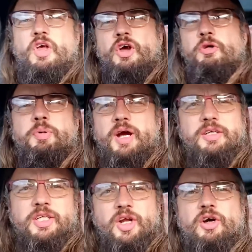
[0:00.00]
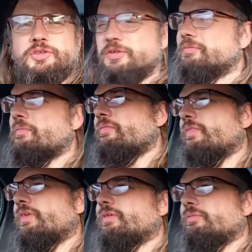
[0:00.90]
No, apparently not.
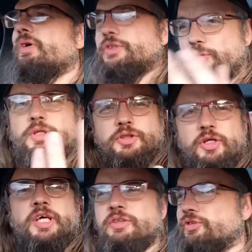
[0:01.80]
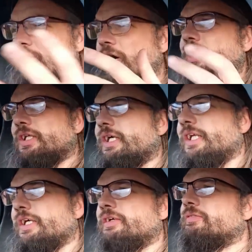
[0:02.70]
No, she will do the hill start,
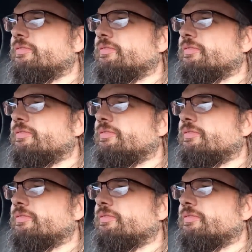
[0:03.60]
clearly.